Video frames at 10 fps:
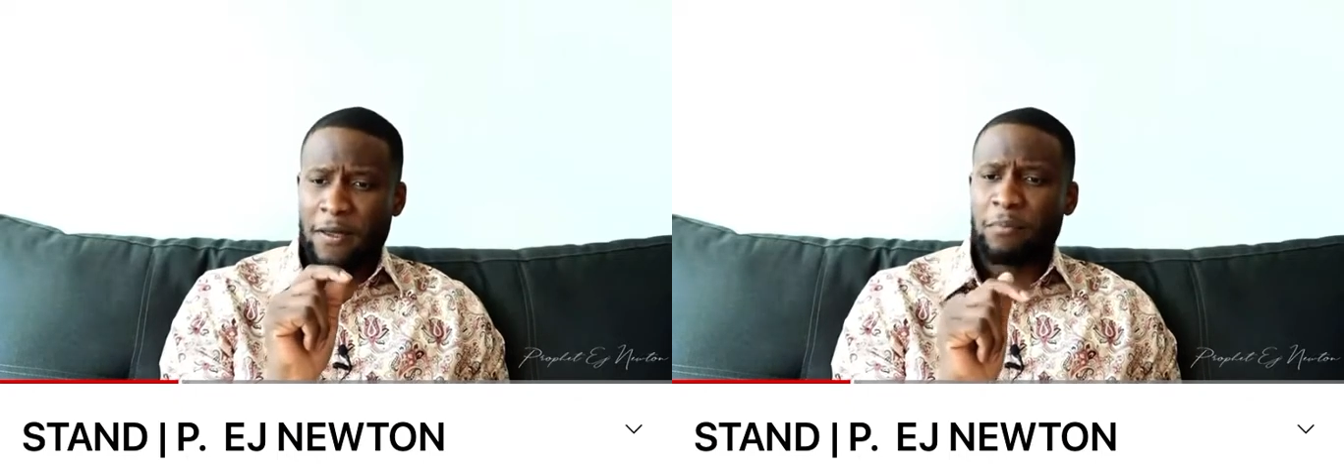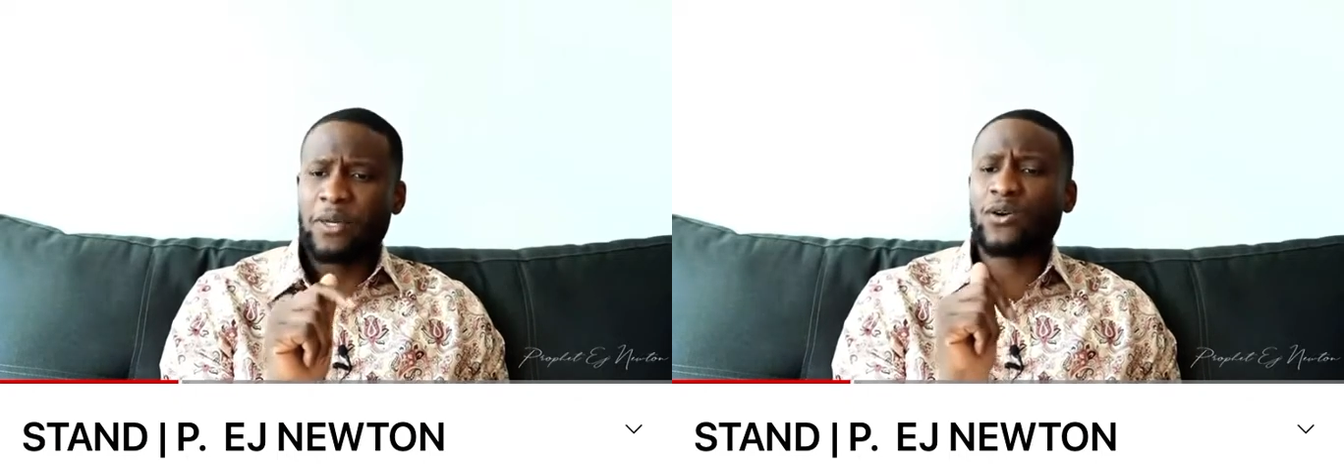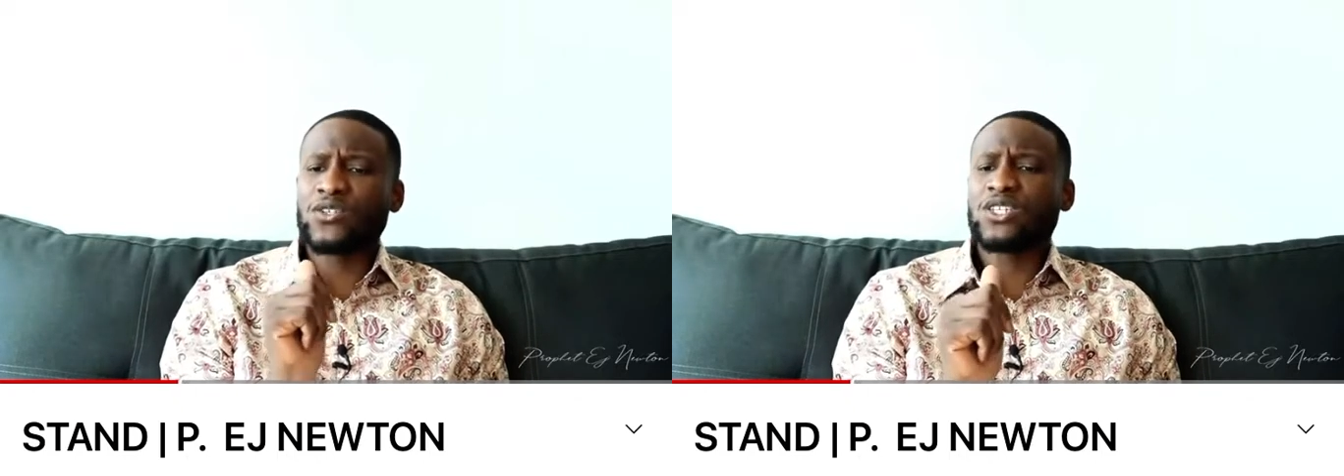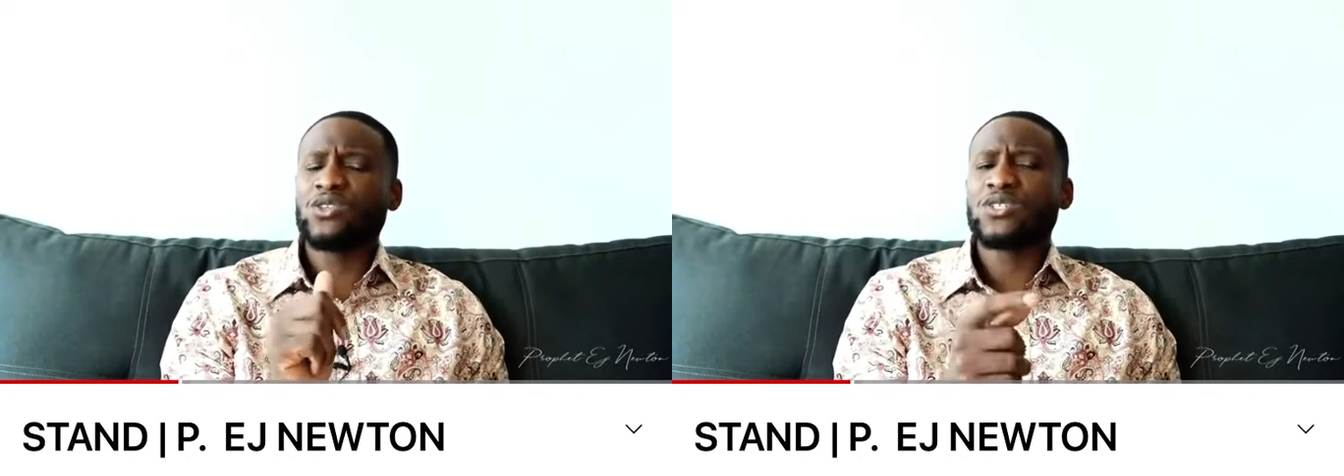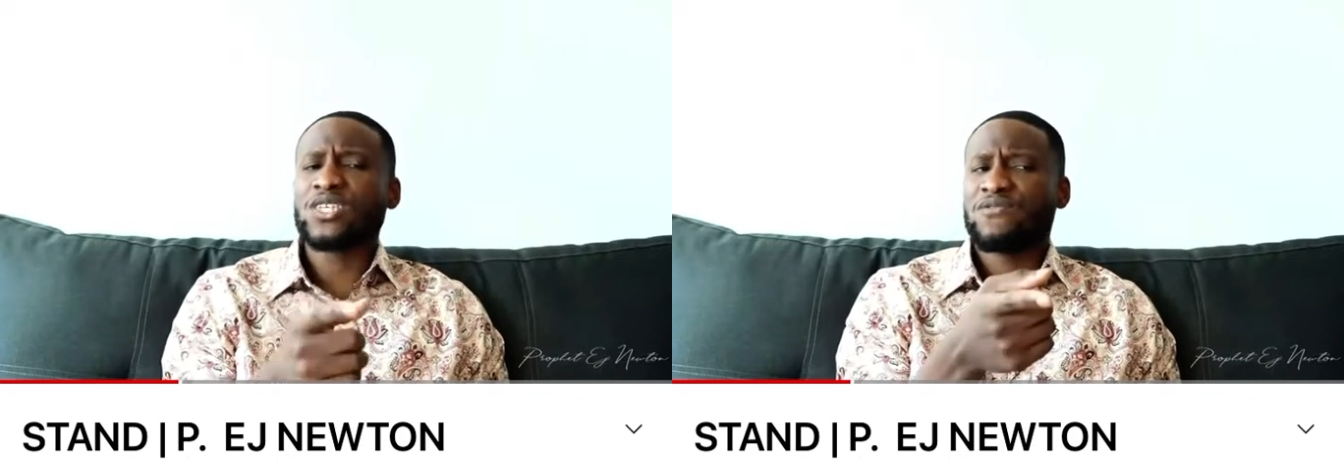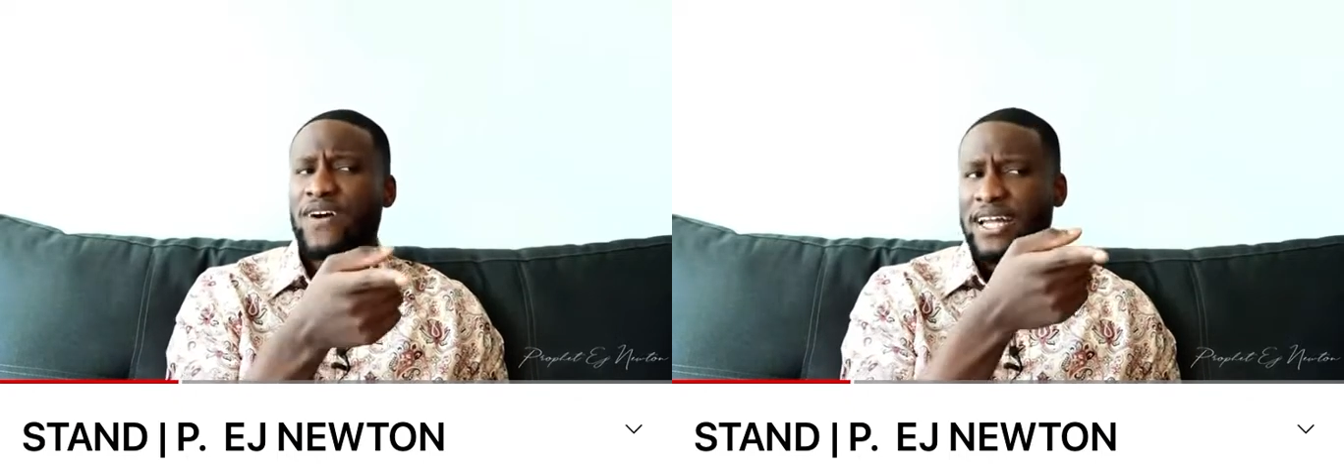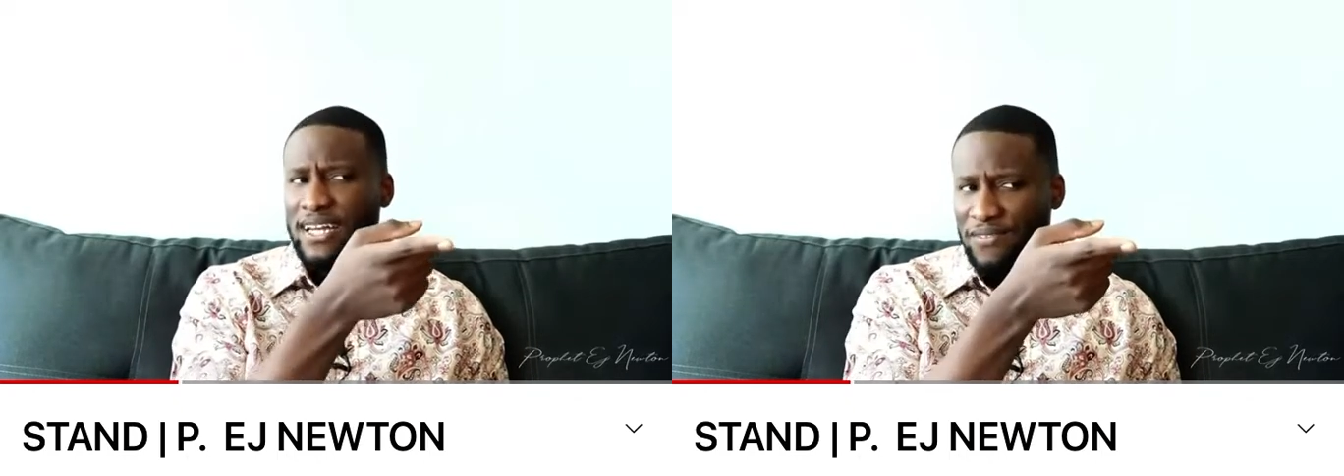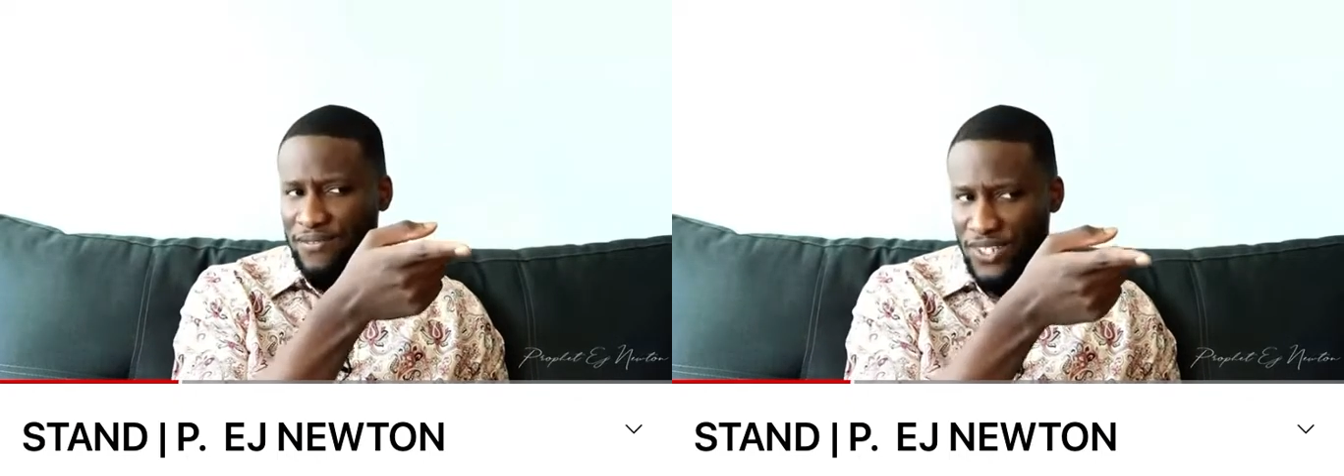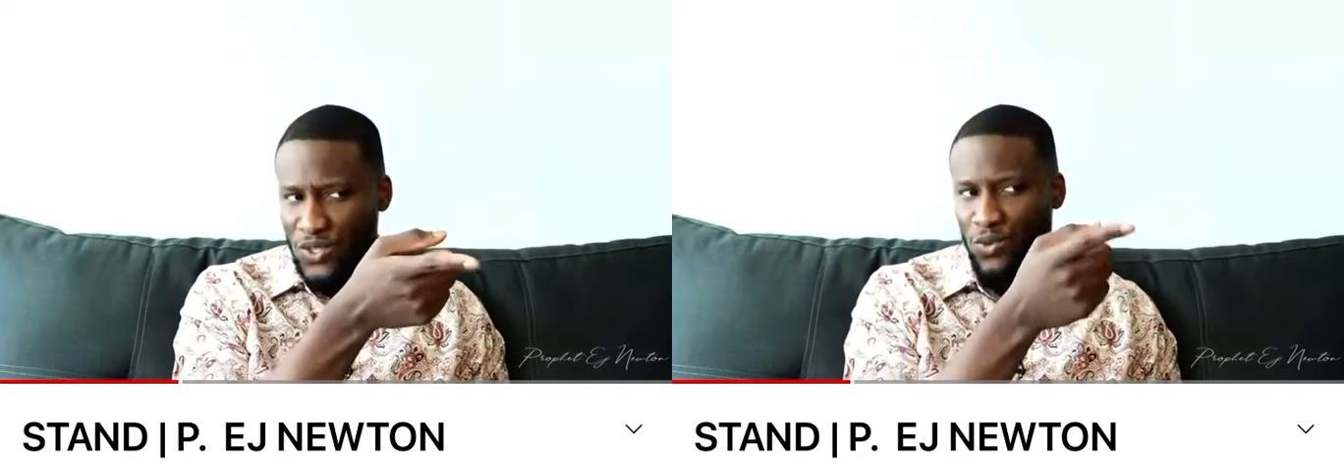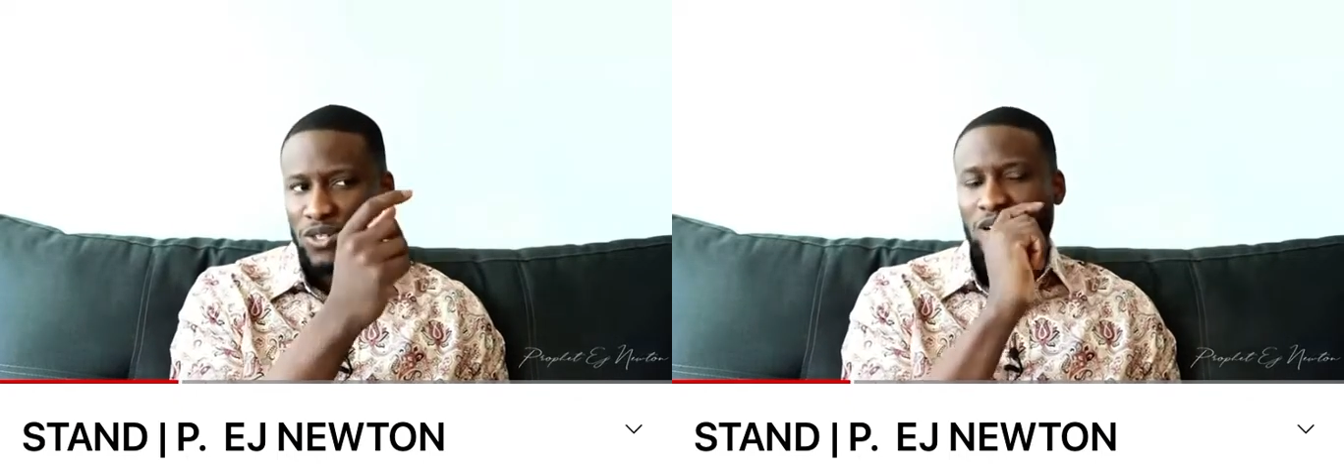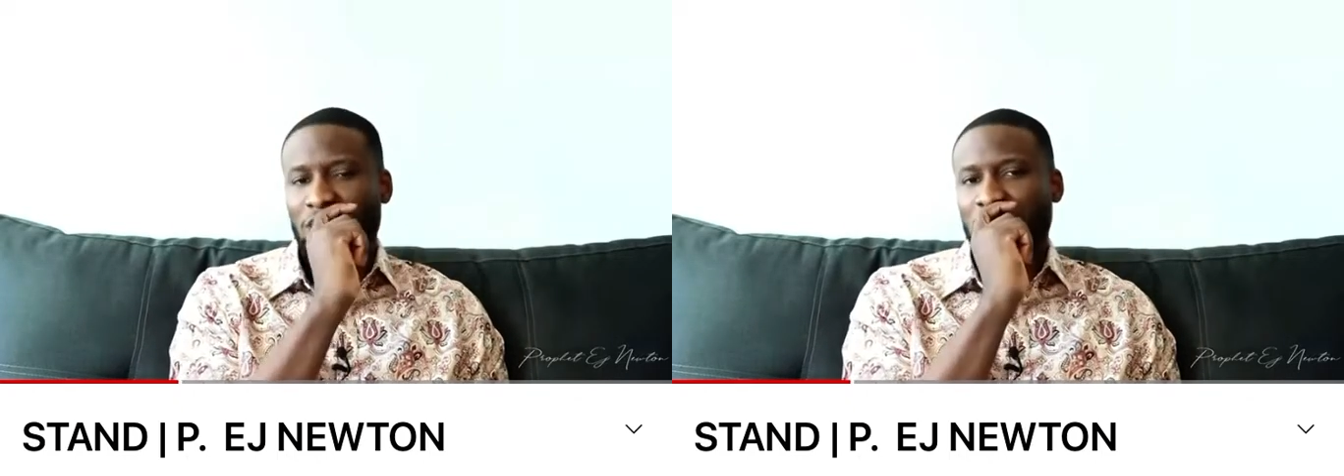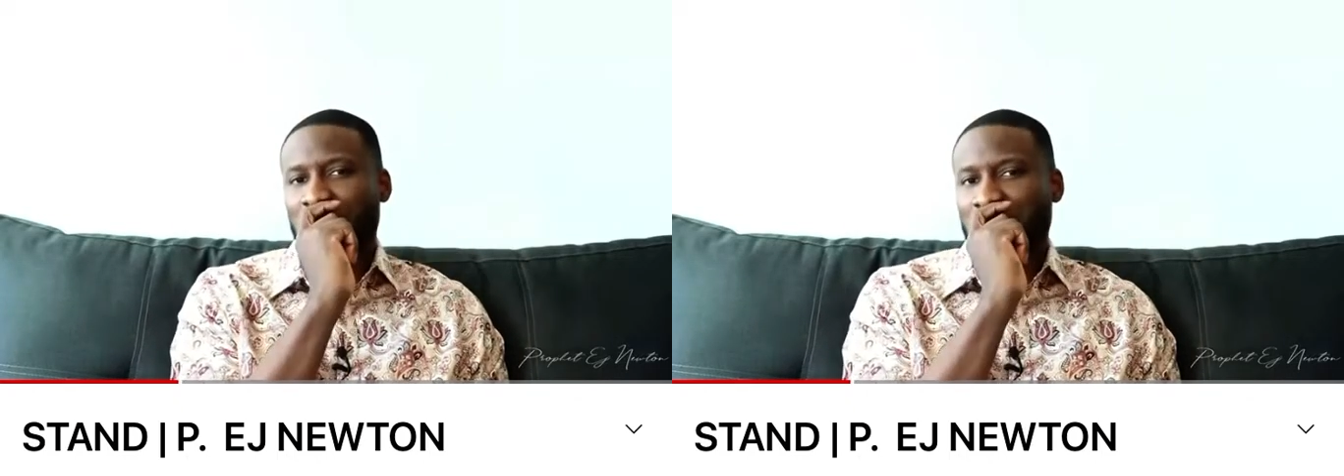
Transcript: Because he knows if I lift this one up,